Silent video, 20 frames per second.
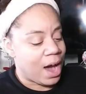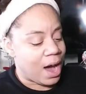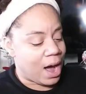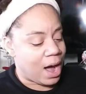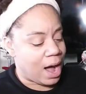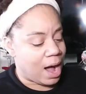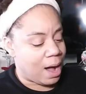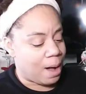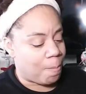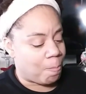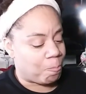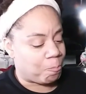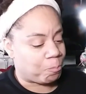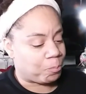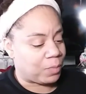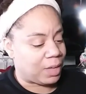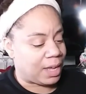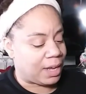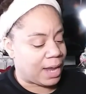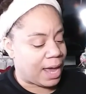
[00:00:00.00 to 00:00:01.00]

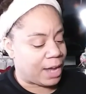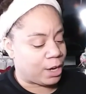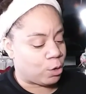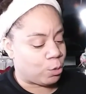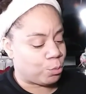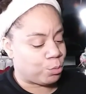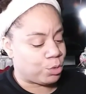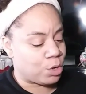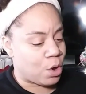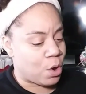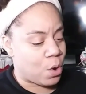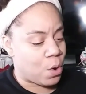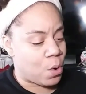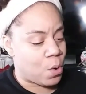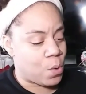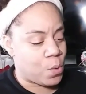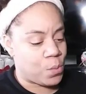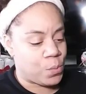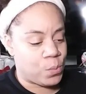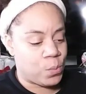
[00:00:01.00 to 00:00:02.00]
And I don't
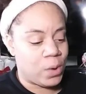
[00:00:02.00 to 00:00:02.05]
know